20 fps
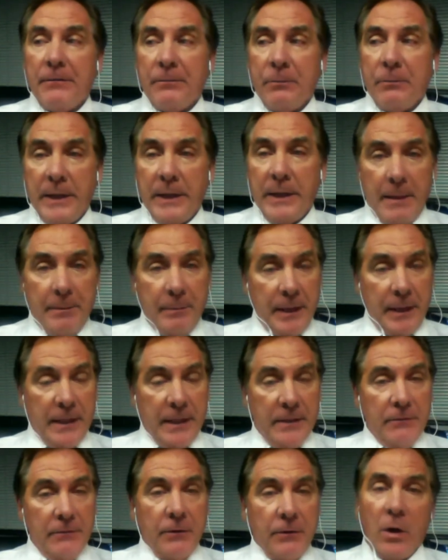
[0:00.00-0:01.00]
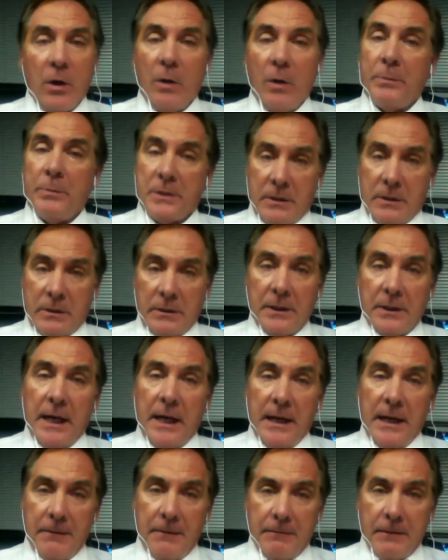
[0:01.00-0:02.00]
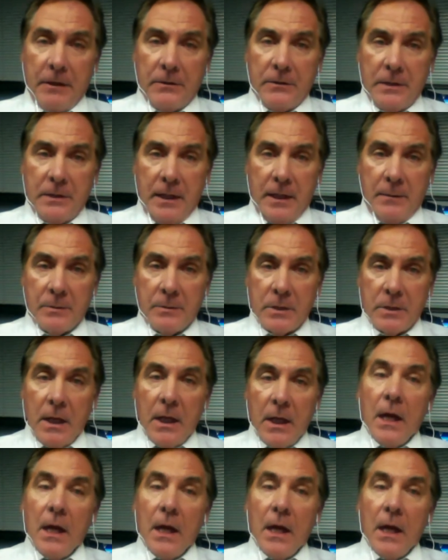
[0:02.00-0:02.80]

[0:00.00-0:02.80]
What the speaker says: when they play in the fall, particularly NFL teams.